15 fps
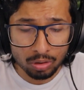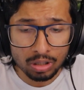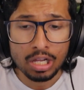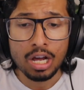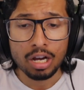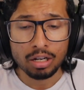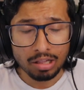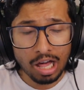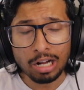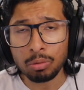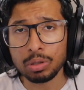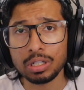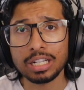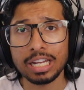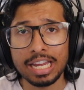
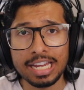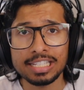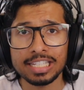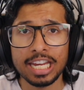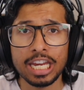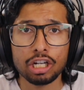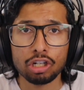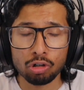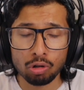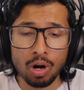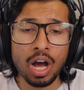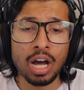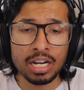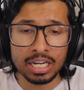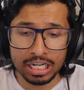Clockwork is a cron
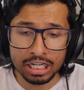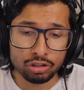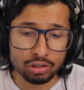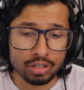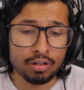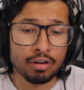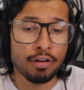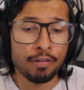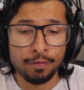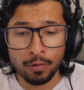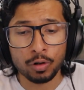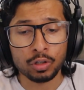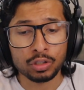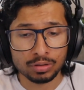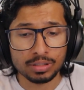engine for
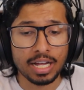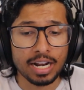Solana.